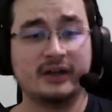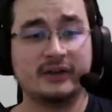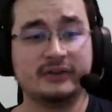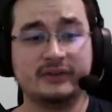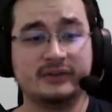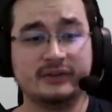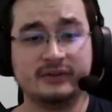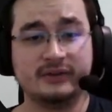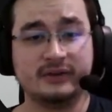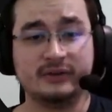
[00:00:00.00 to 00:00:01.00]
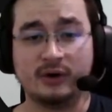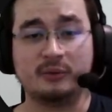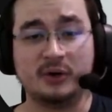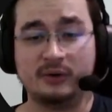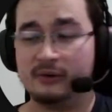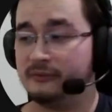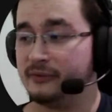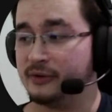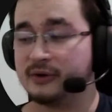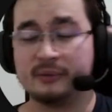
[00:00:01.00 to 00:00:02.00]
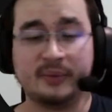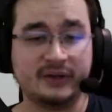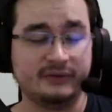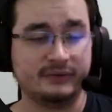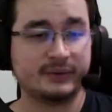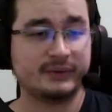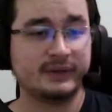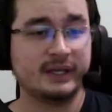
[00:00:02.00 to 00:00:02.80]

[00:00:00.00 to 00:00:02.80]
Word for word: an, a normal Vue component.